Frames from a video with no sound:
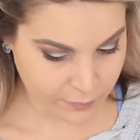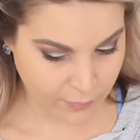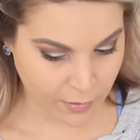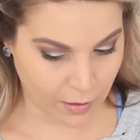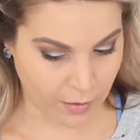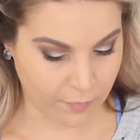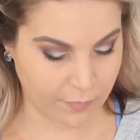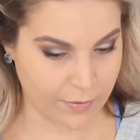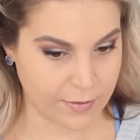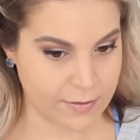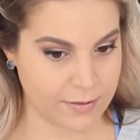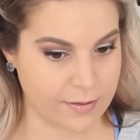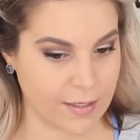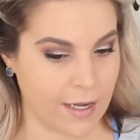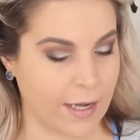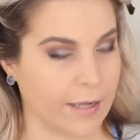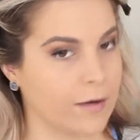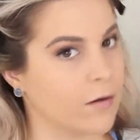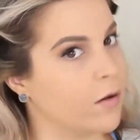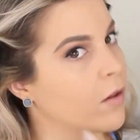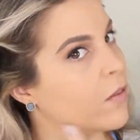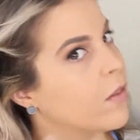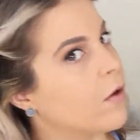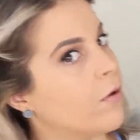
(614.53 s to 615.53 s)
on this
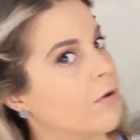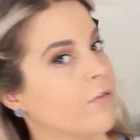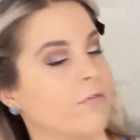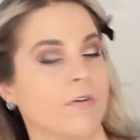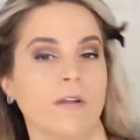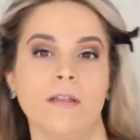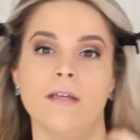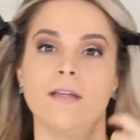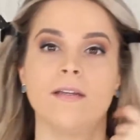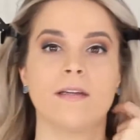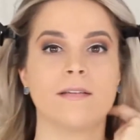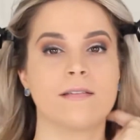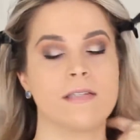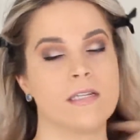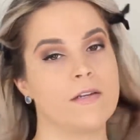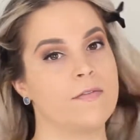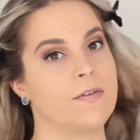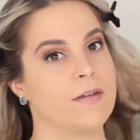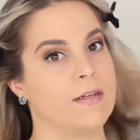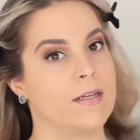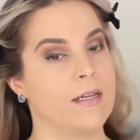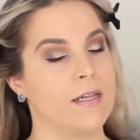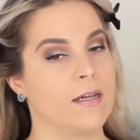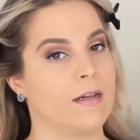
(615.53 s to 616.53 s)
side, although it really doesn't
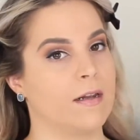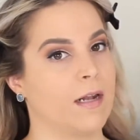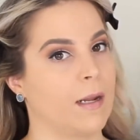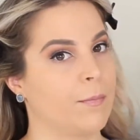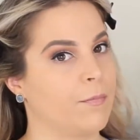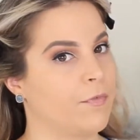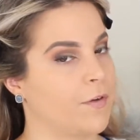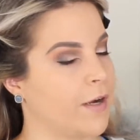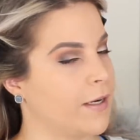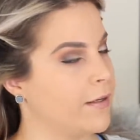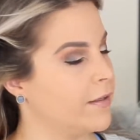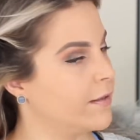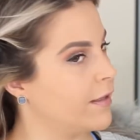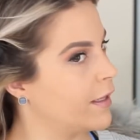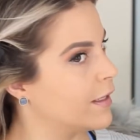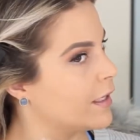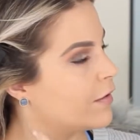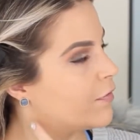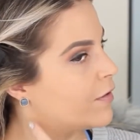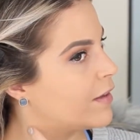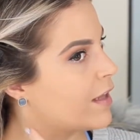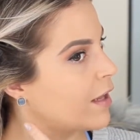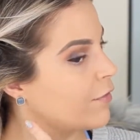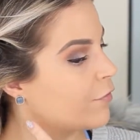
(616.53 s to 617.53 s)
even need it. I'm finding that
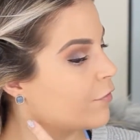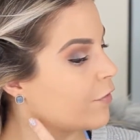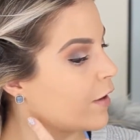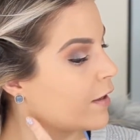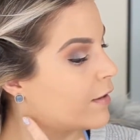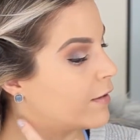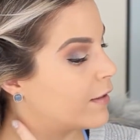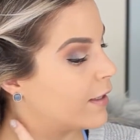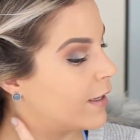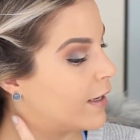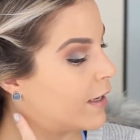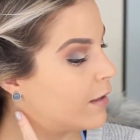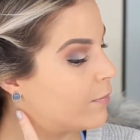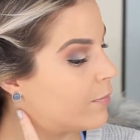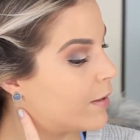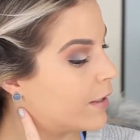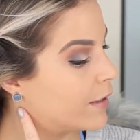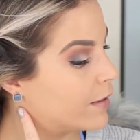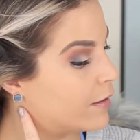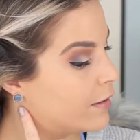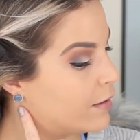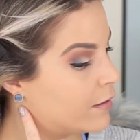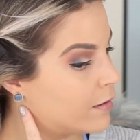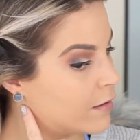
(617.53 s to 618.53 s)
even that friend I had
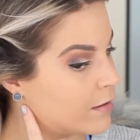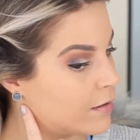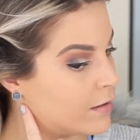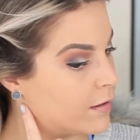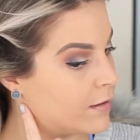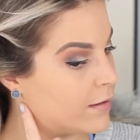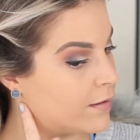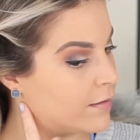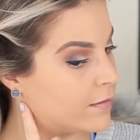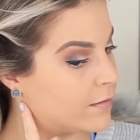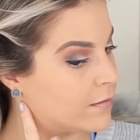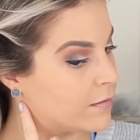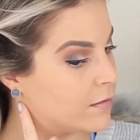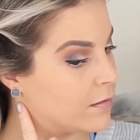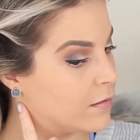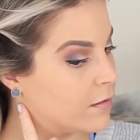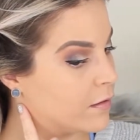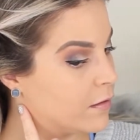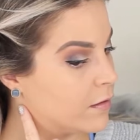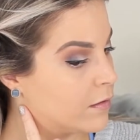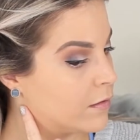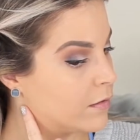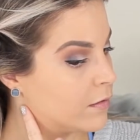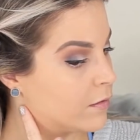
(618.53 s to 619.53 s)
back here is,
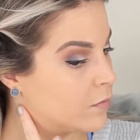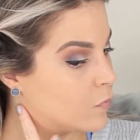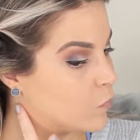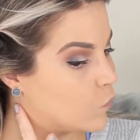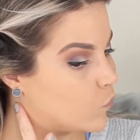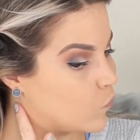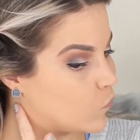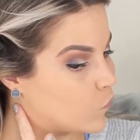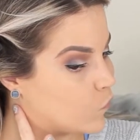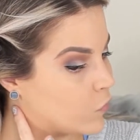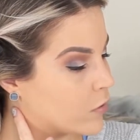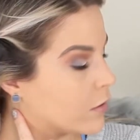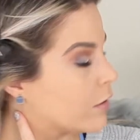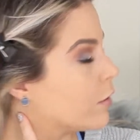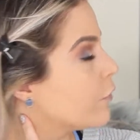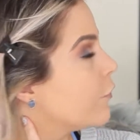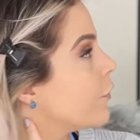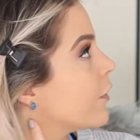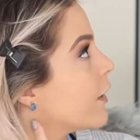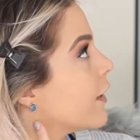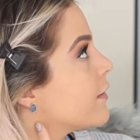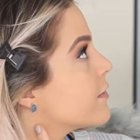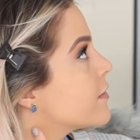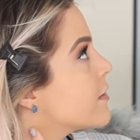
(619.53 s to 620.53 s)
I don't know
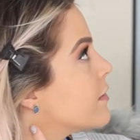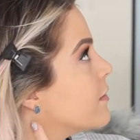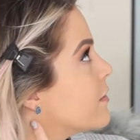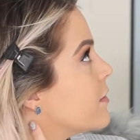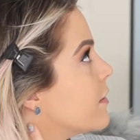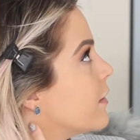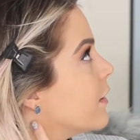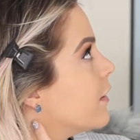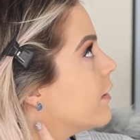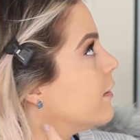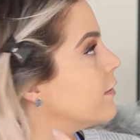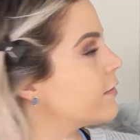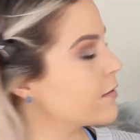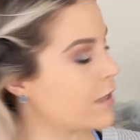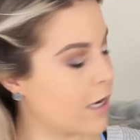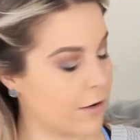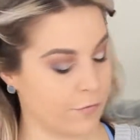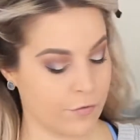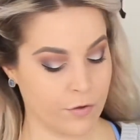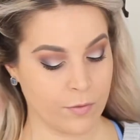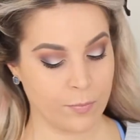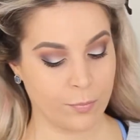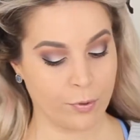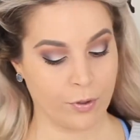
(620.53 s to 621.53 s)
if you guys can see, he's
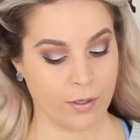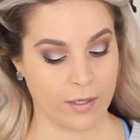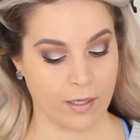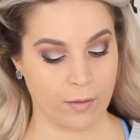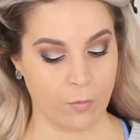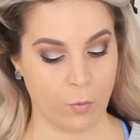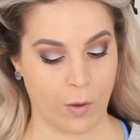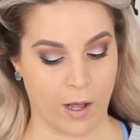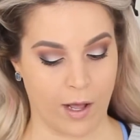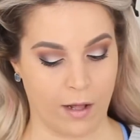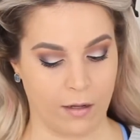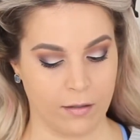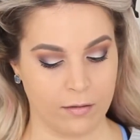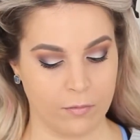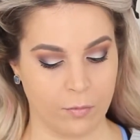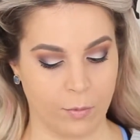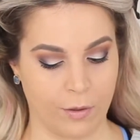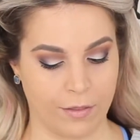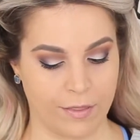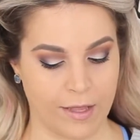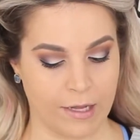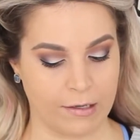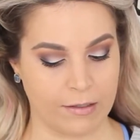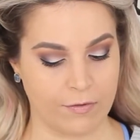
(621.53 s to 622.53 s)
covered pretty well
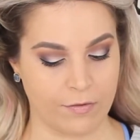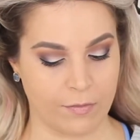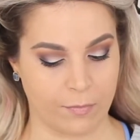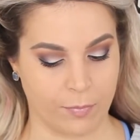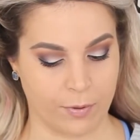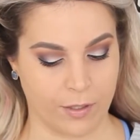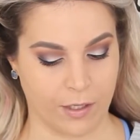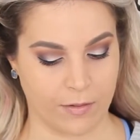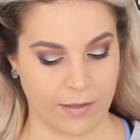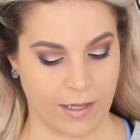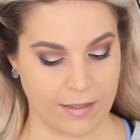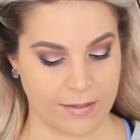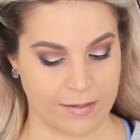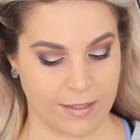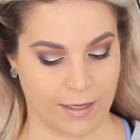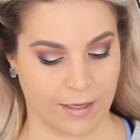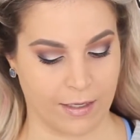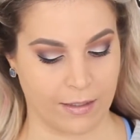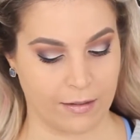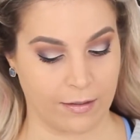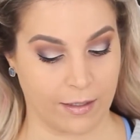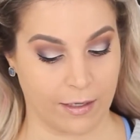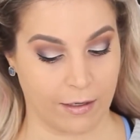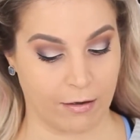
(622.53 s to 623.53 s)
without even putting that
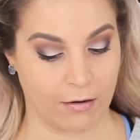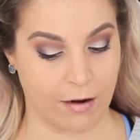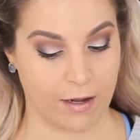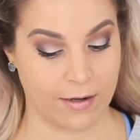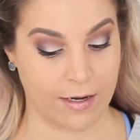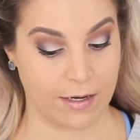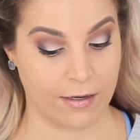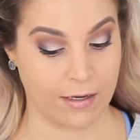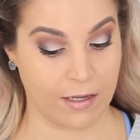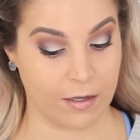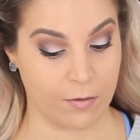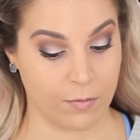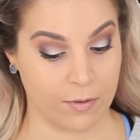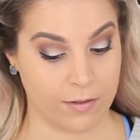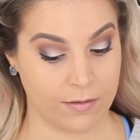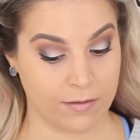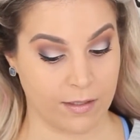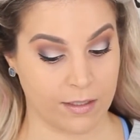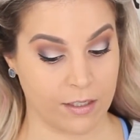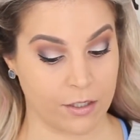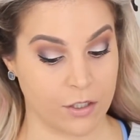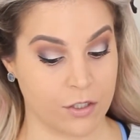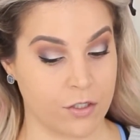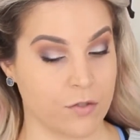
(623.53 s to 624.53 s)
second layer on, and he was
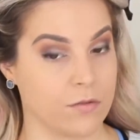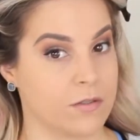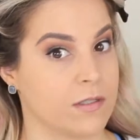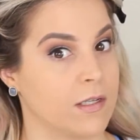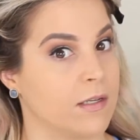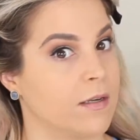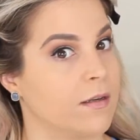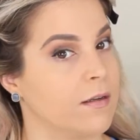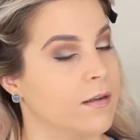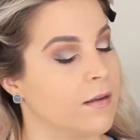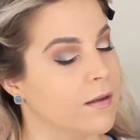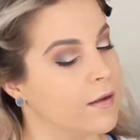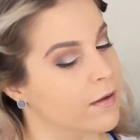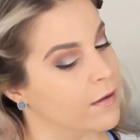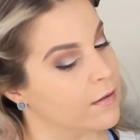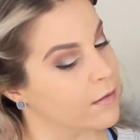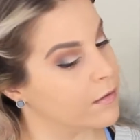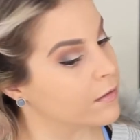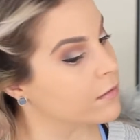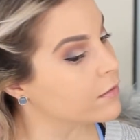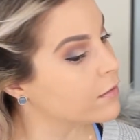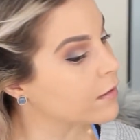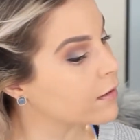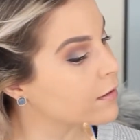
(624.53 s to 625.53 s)
like a doozy.
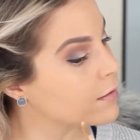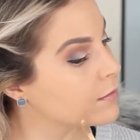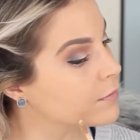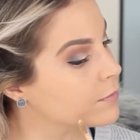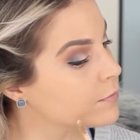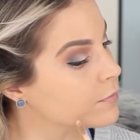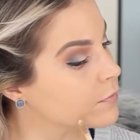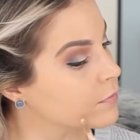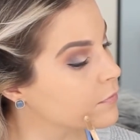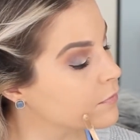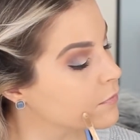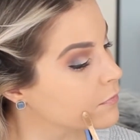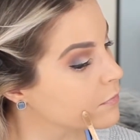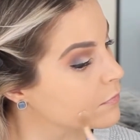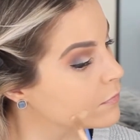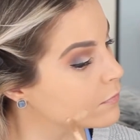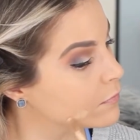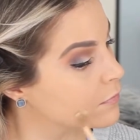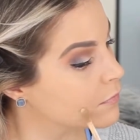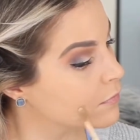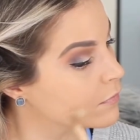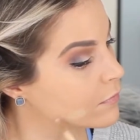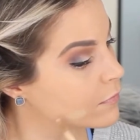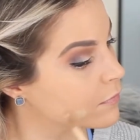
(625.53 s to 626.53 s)
So
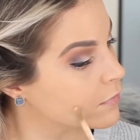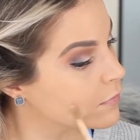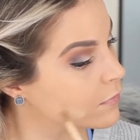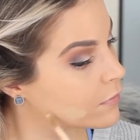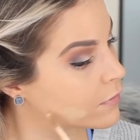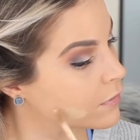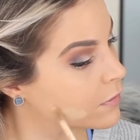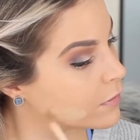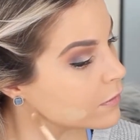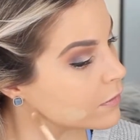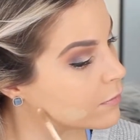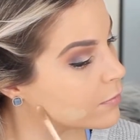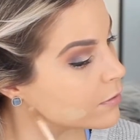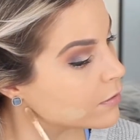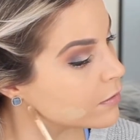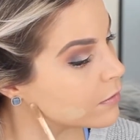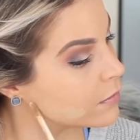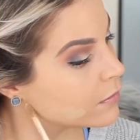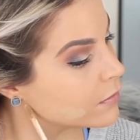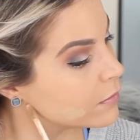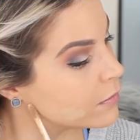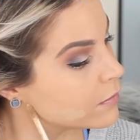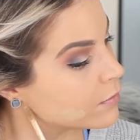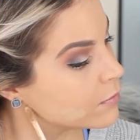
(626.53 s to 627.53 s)
I'll put a
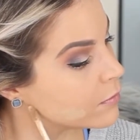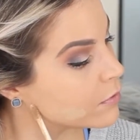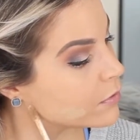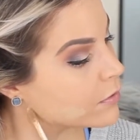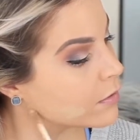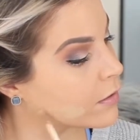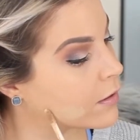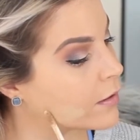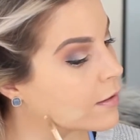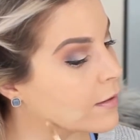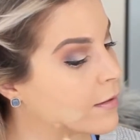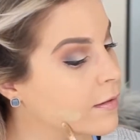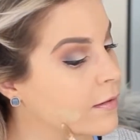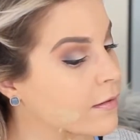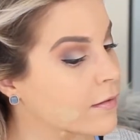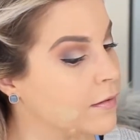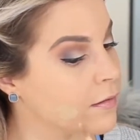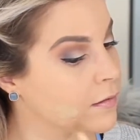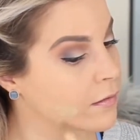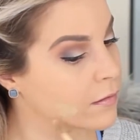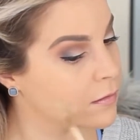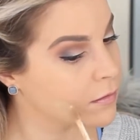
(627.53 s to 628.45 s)
little more on.